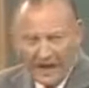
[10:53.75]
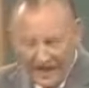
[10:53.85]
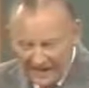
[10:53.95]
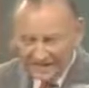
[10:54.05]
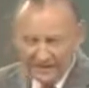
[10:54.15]

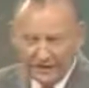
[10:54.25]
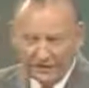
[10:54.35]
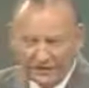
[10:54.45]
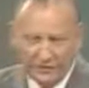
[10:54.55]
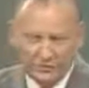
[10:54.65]
I cannot
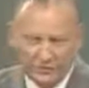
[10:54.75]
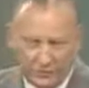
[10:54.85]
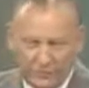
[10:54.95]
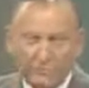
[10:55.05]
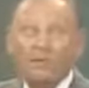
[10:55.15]
tell you as a
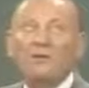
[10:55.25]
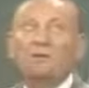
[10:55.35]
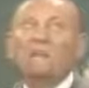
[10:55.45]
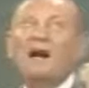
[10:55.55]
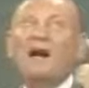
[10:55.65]
person,
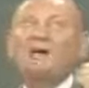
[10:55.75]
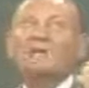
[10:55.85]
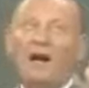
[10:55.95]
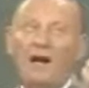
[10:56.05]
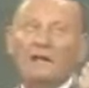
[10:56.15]
but my
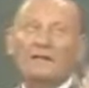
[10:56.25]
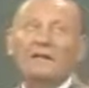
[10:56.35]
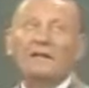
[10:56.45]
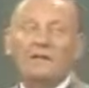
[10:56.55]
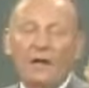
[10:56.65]
God
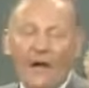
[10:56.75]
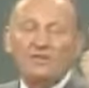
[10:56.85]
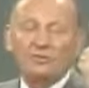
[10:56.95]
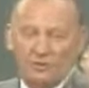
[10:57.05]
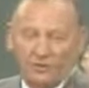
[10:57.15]
that
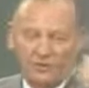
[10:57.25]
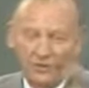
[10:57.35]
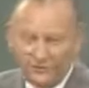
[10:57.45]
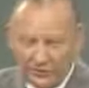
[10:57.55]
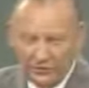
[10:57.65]
I serve
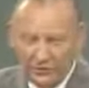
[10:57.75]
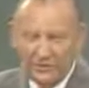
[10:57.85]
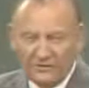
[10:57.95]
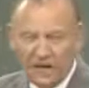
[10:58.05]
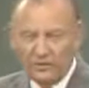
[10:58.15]
can tell you."
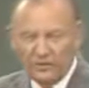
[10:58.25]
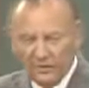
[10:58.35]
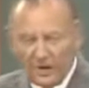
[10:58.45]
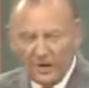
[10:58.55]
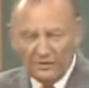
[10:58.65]
That was the
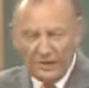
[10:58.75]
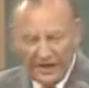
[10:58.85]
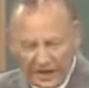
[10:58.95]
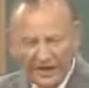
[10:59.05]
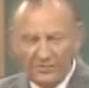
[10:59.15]
God of
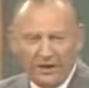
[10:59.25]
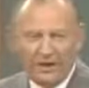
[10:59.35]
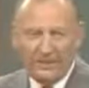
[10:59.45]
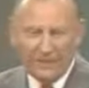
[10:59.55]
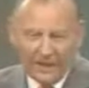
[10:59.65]

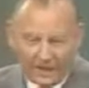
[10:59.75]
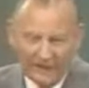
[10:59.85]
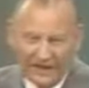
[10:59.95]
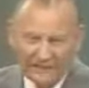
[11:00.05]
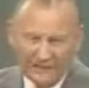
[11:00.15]
Abraham,
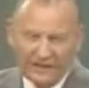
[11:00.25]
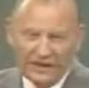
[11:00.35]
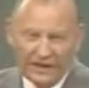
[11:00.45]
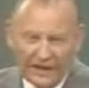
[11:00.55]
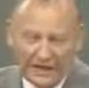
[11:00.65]
of Isaac,
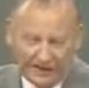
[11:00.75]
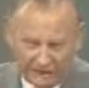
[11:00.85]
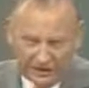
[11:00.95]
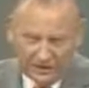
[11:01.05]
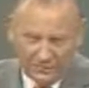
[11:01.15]
and of
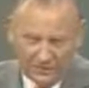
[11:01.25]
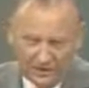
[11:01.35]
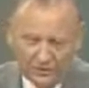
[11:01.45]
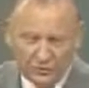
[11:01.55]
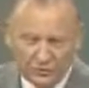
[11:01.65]
Jacob, the